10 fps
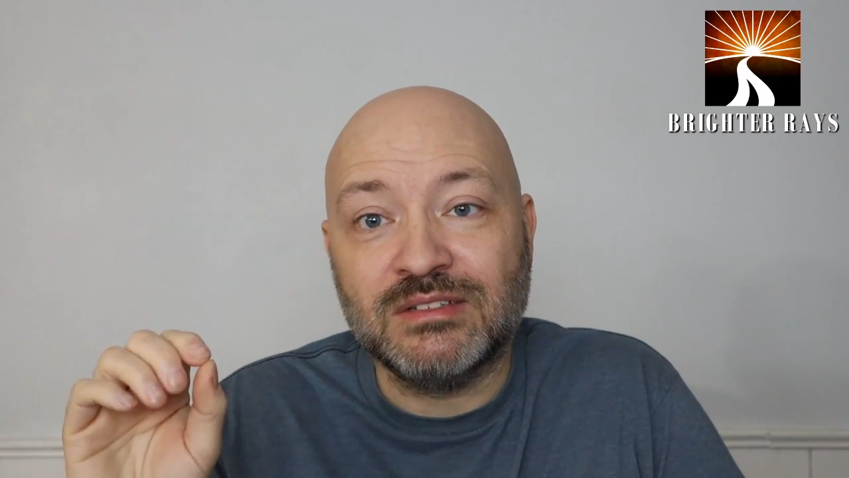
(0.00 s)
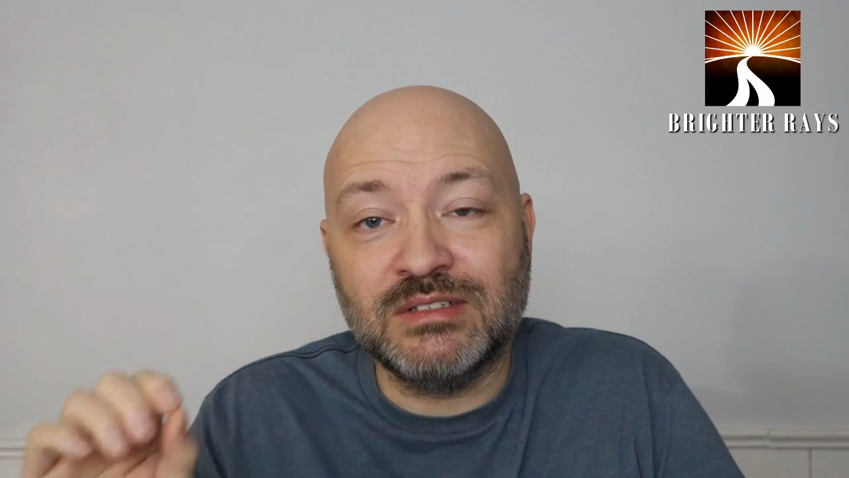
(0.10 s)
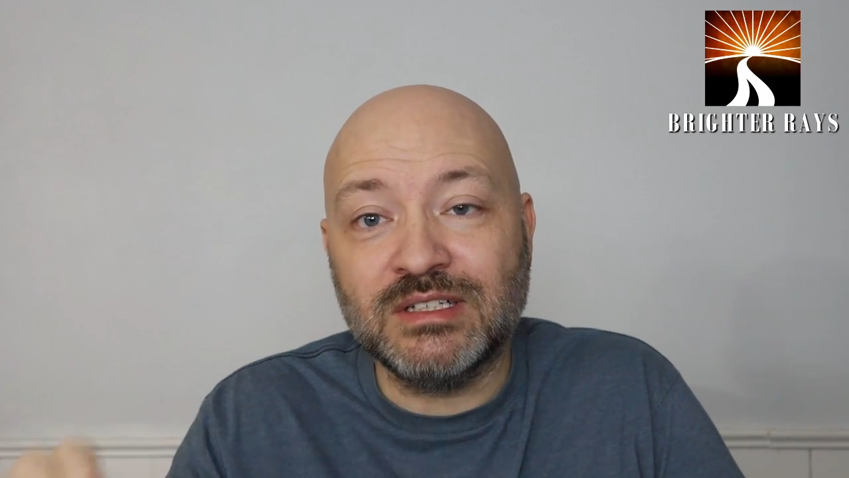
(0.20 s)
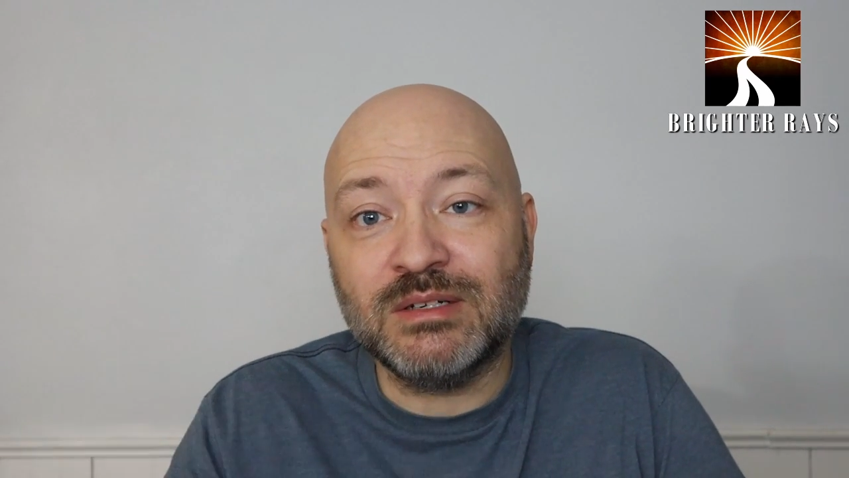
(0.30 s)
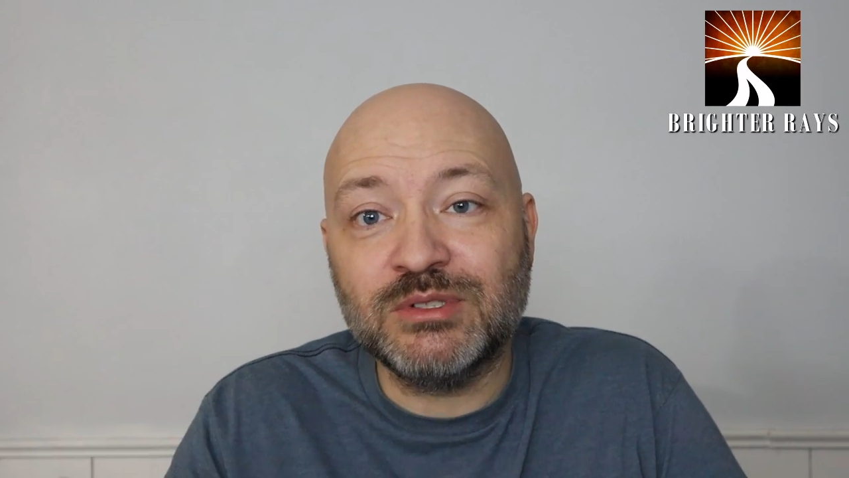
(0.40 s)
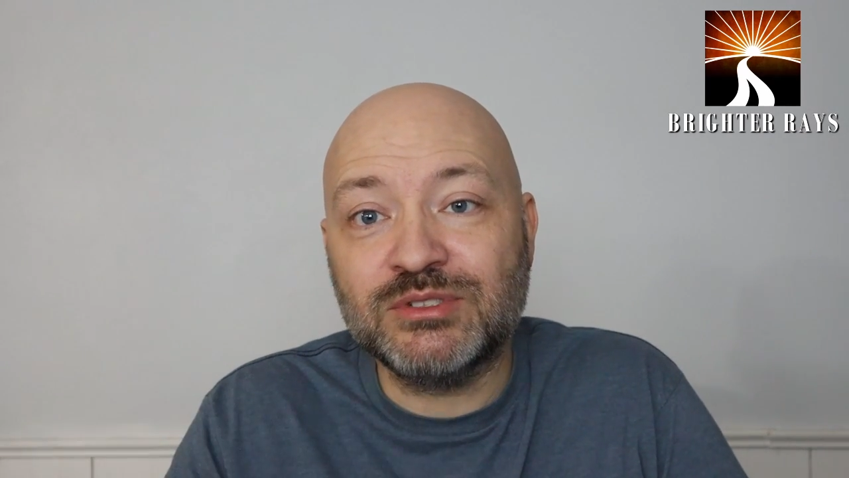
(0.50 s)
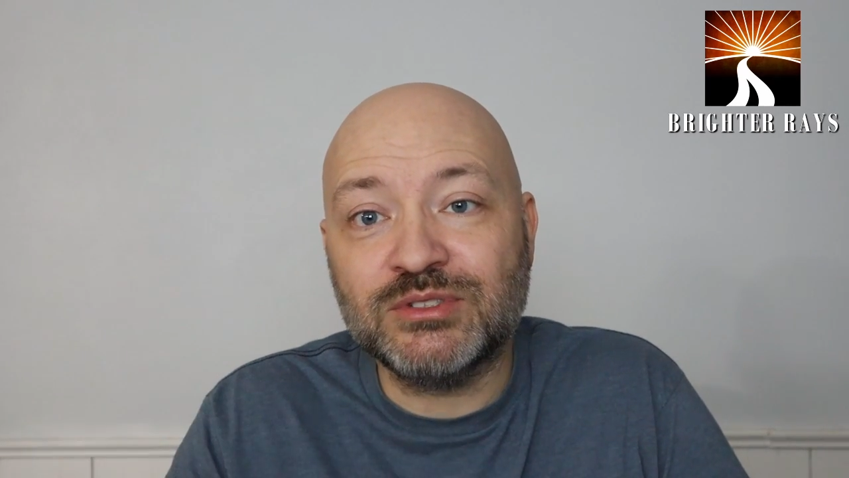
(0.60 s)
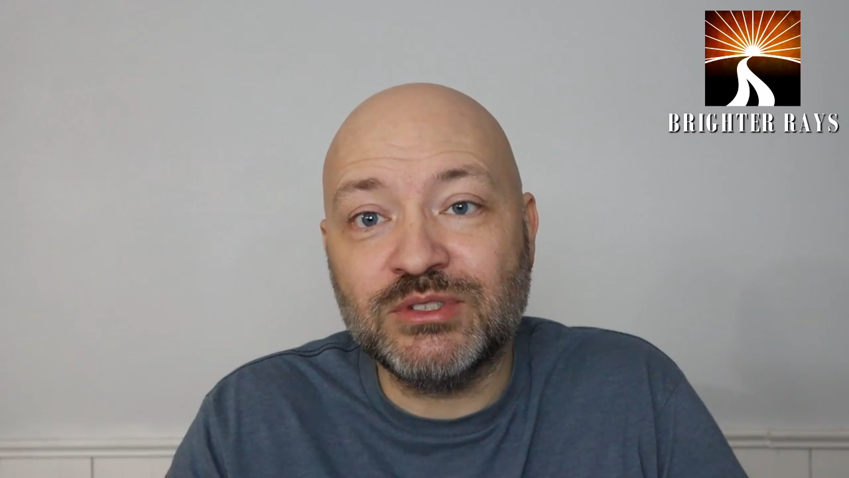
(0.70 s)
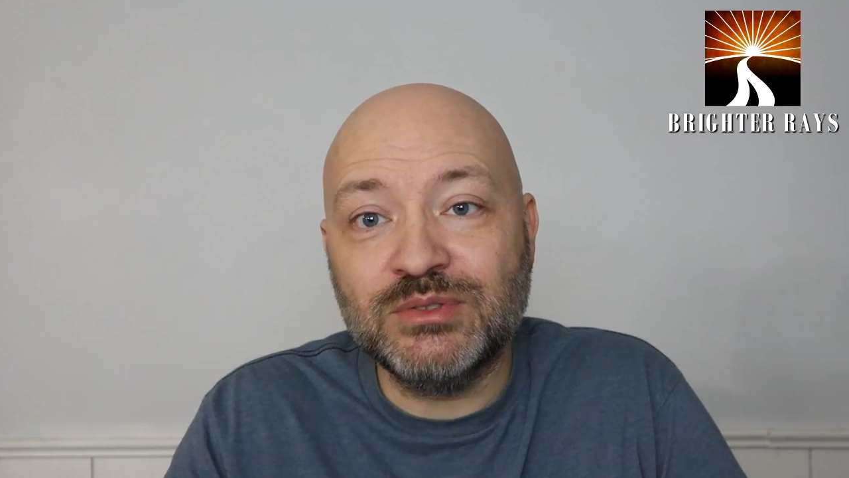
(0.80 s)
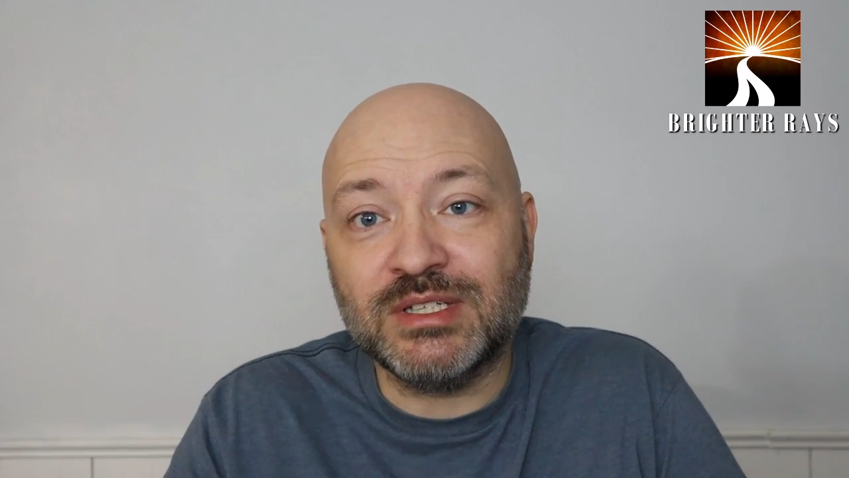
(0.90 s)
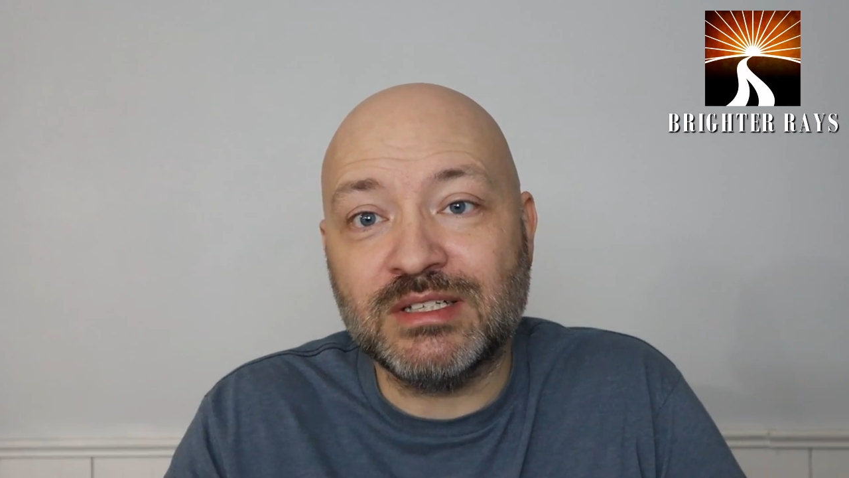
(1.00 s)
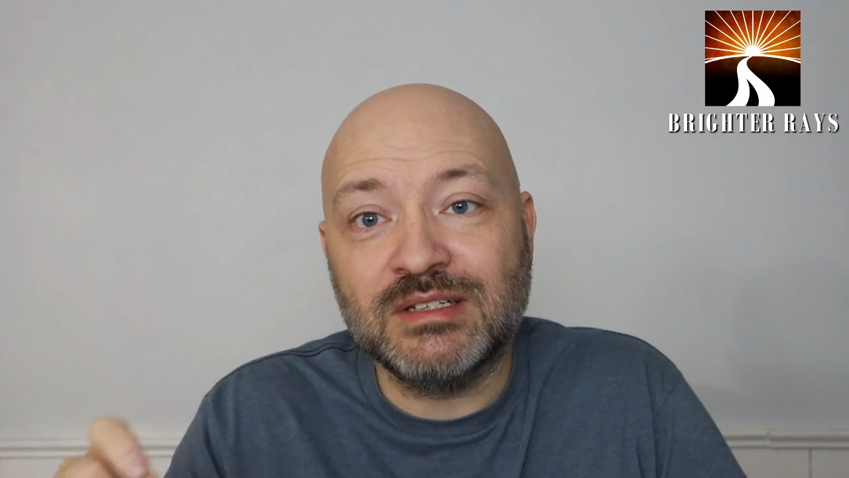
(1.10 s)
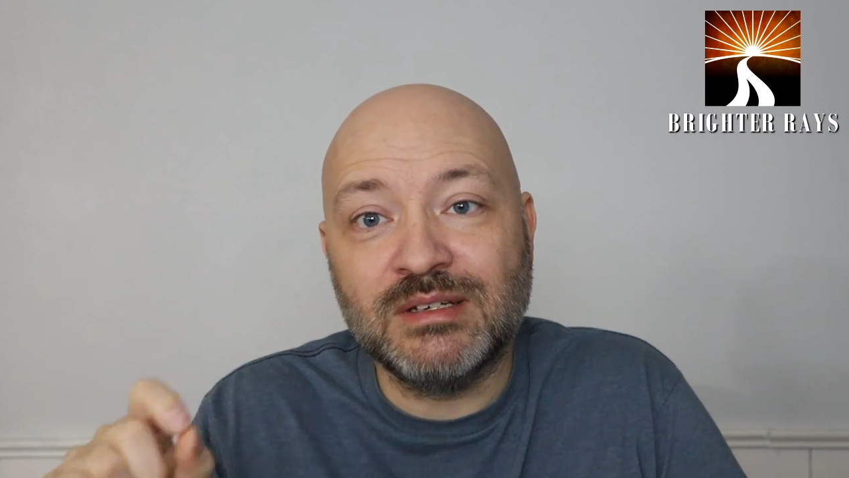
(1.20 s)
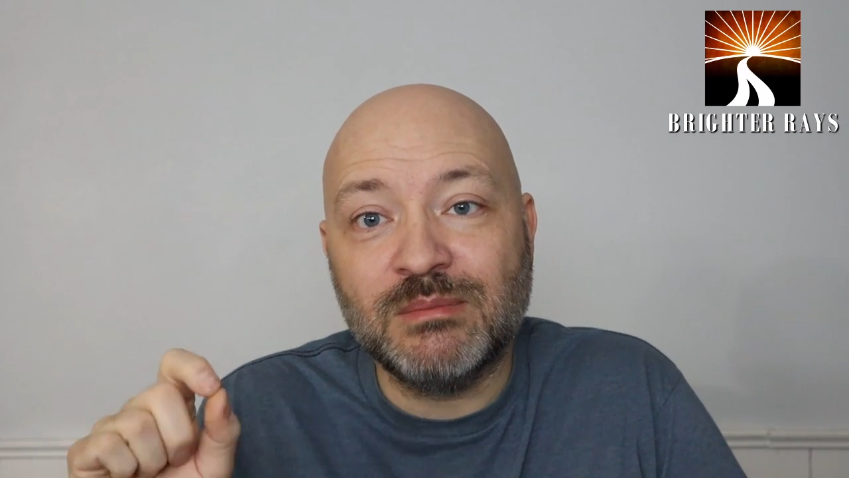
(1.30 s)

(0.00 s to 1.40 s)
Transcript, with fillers: look at what you're doing,